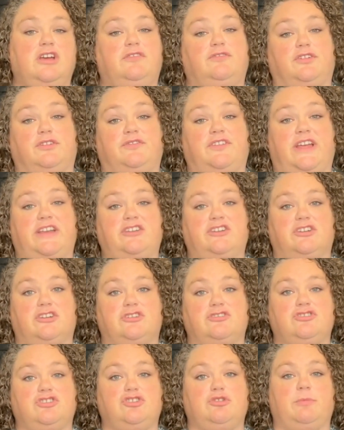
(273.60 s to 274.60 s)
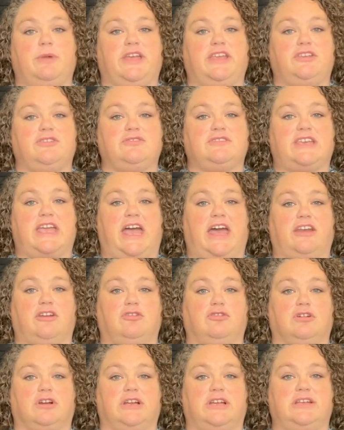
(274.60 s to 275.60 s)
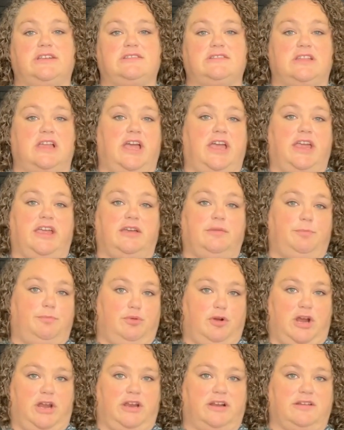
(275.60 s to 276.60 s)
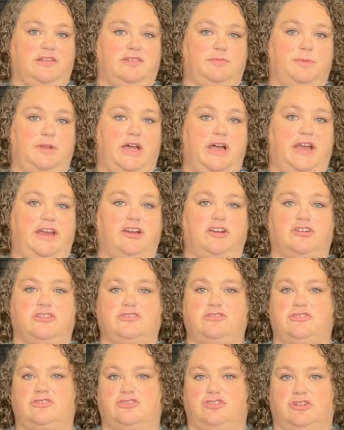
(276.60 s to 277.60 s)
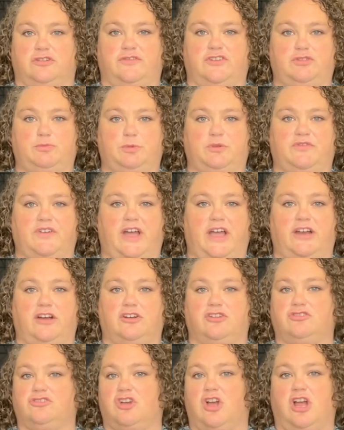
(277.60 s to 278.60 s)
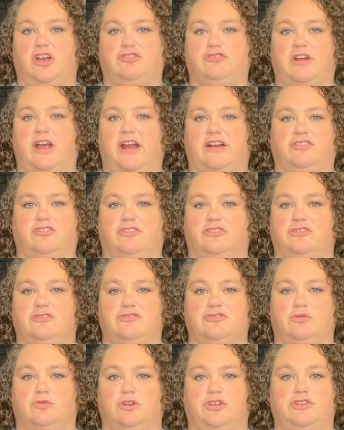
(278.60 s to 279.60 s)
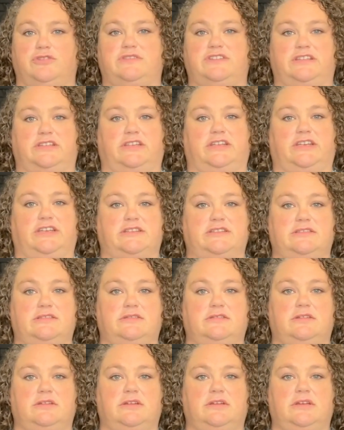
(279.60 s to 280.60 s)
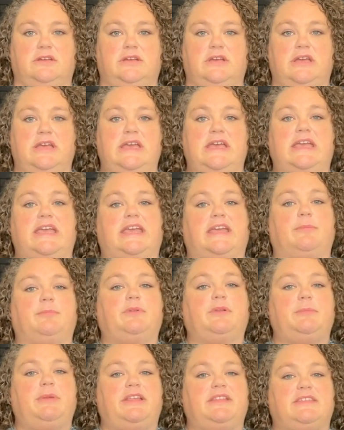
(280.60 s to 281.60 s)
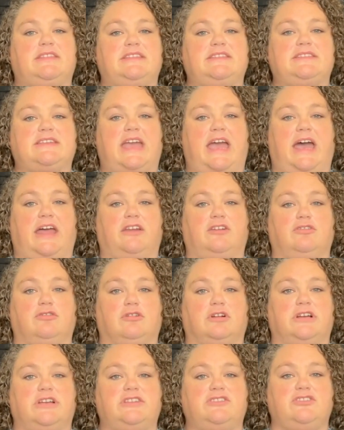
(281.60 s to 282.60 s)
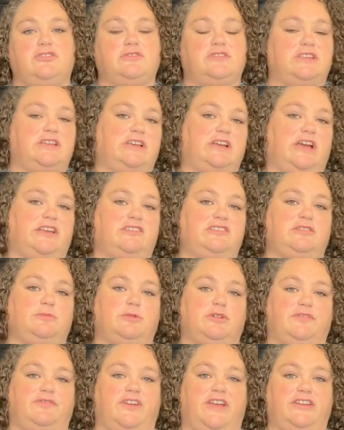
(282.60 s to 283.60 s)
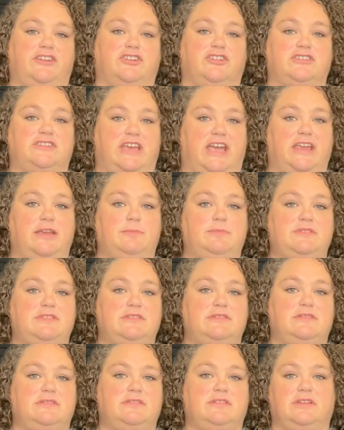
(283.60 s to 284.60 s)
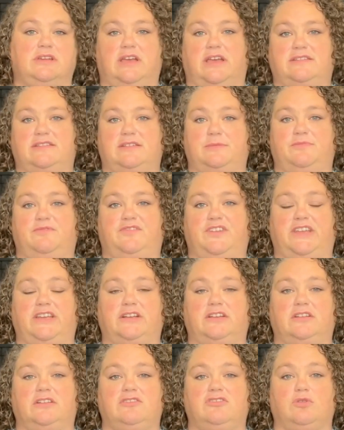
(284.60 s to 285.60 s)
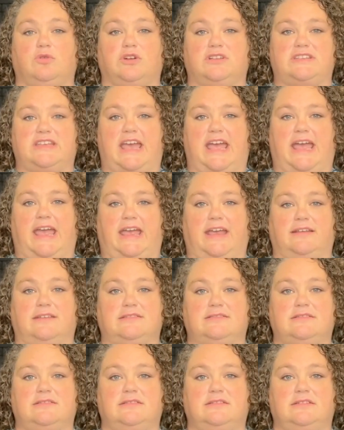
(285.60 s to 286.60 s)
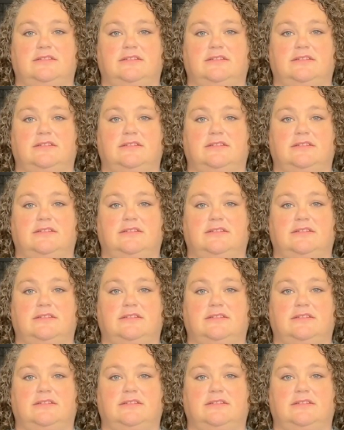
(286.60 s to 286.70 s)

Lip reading: For vendors, you might use categories like product suppliers, service providers, contractors, or utilities. Implement these categories using customer vendor types, custom fields, or tags.